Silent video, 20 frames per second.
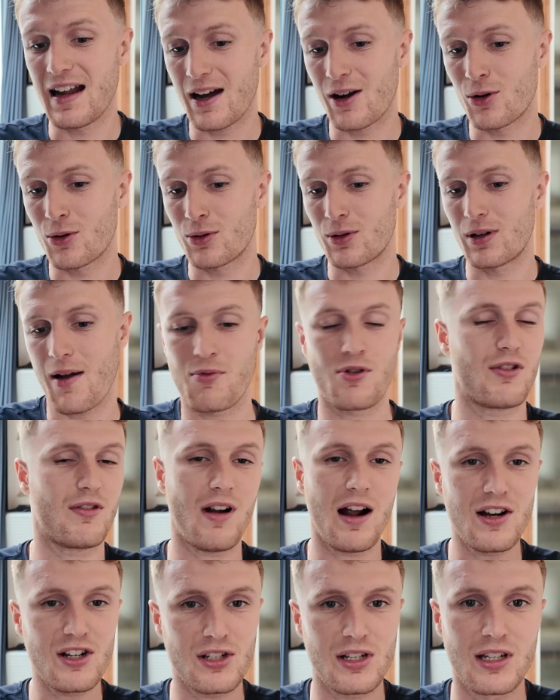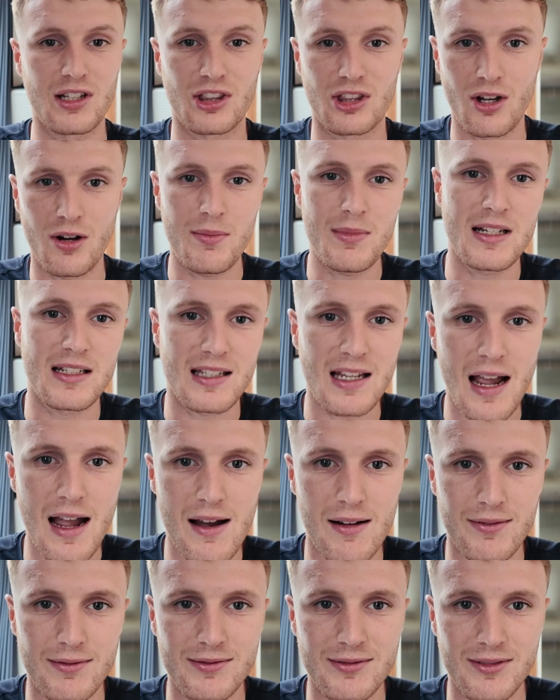Now, I'm going to actually dumb it
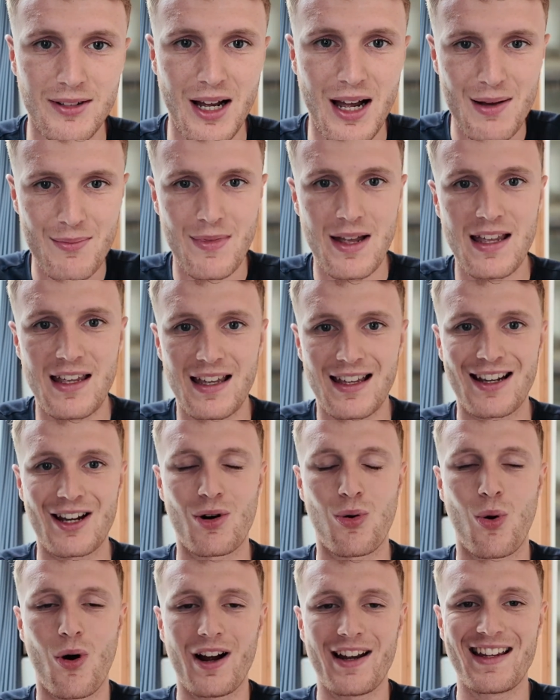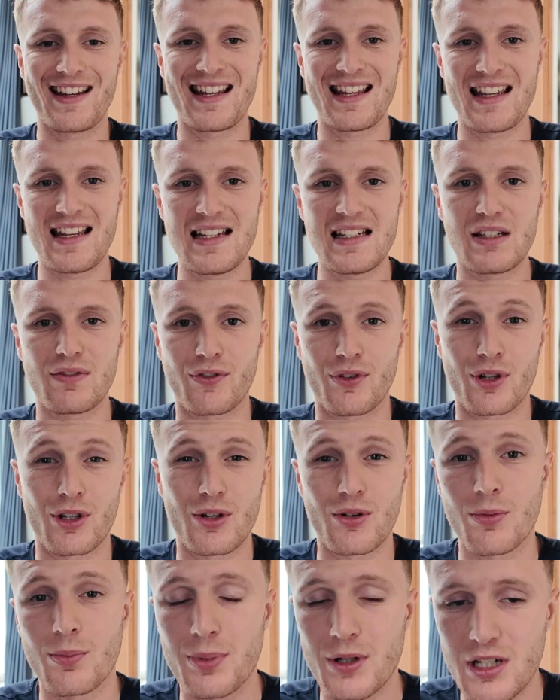down and make it quite easy for
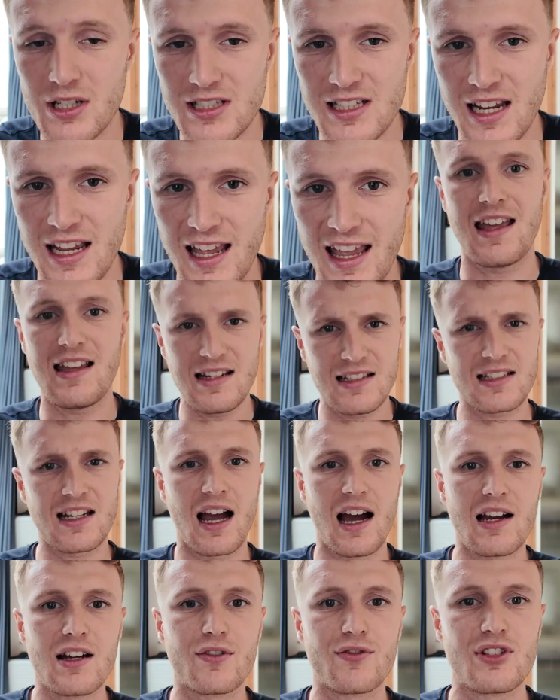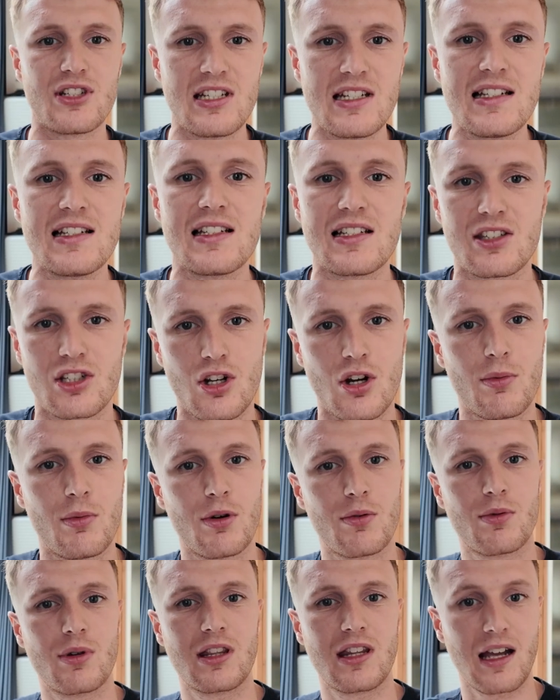you, because it is kind of easy to come up
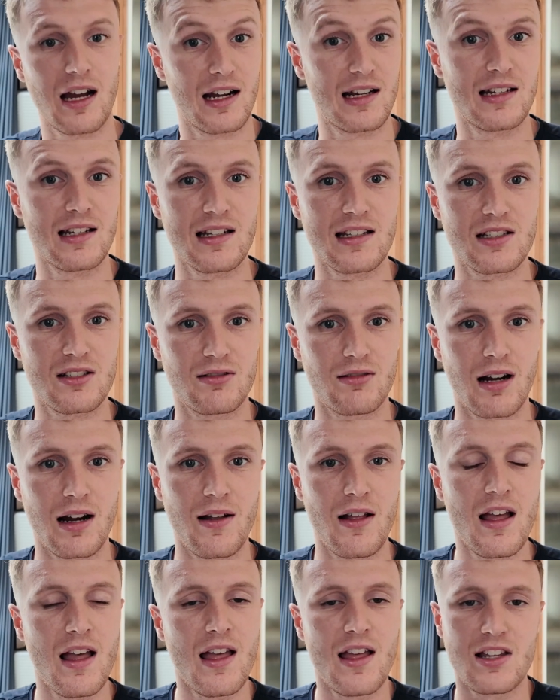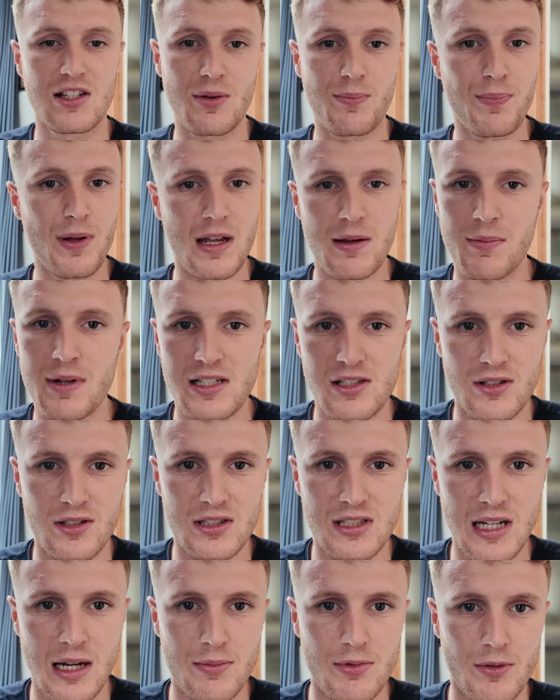with the ideas, right? It's a big
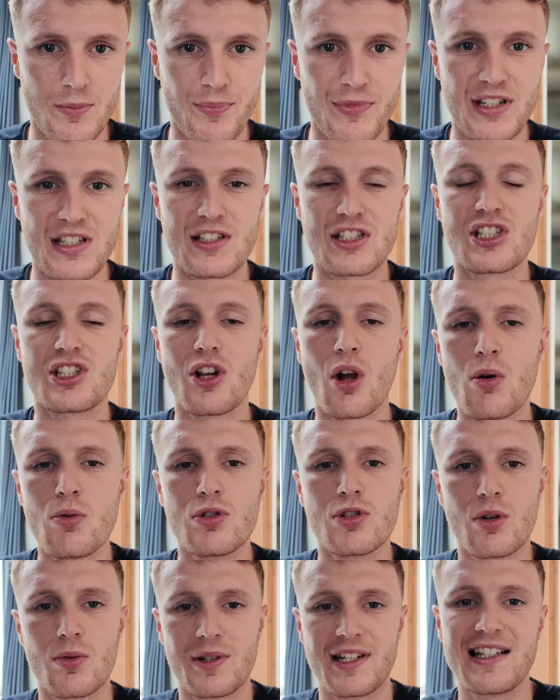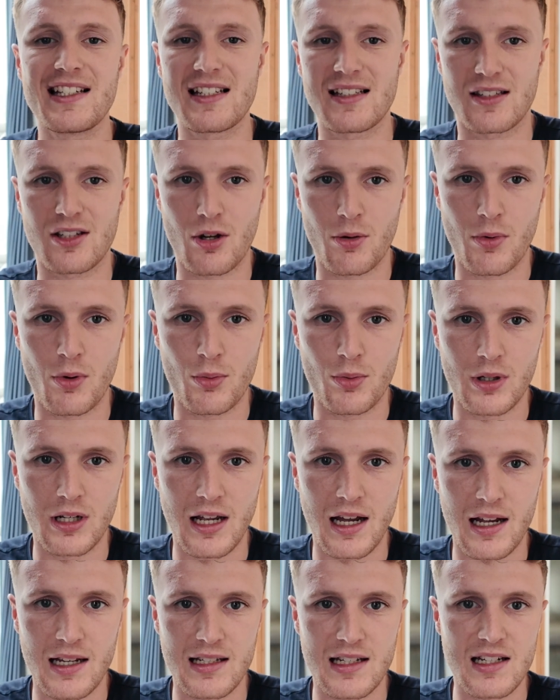misconception. It's so easy to come up with
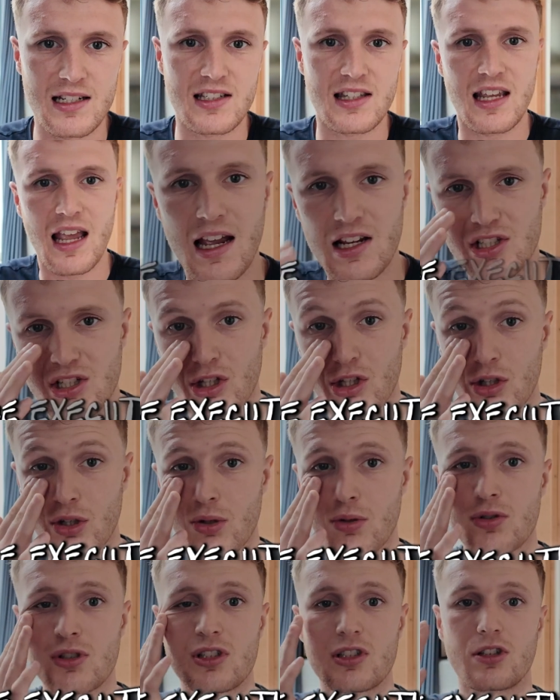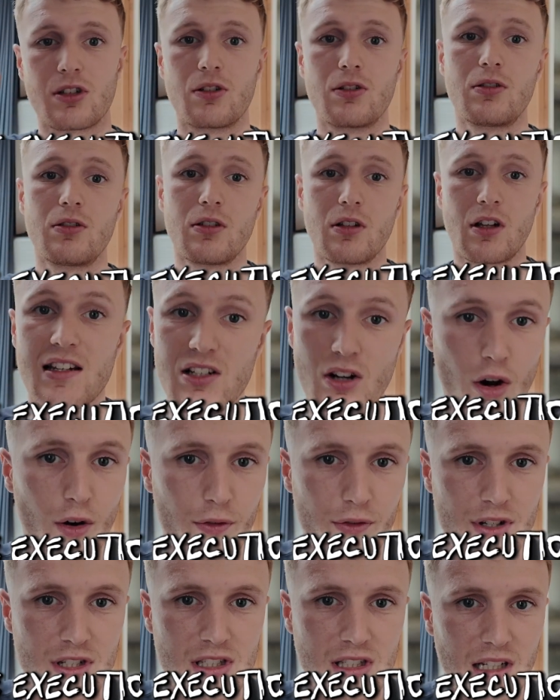the ideas. execution is
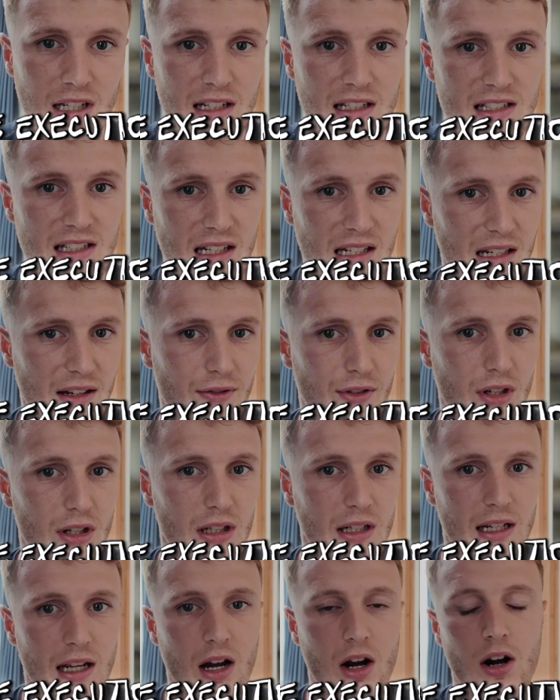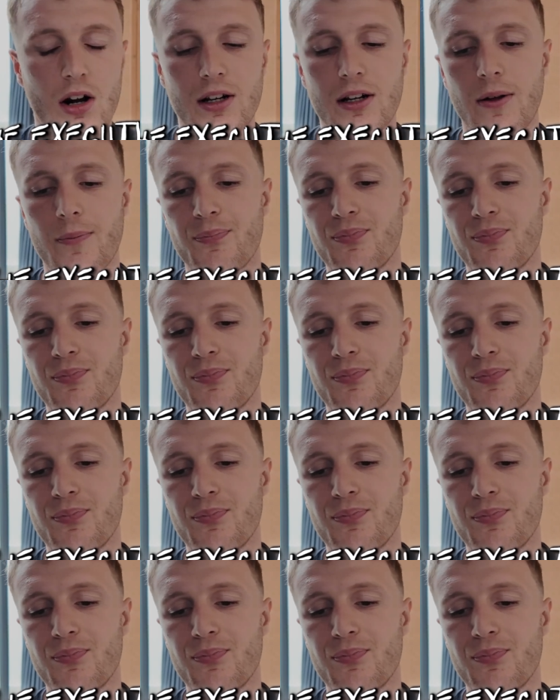obviously significantly harder.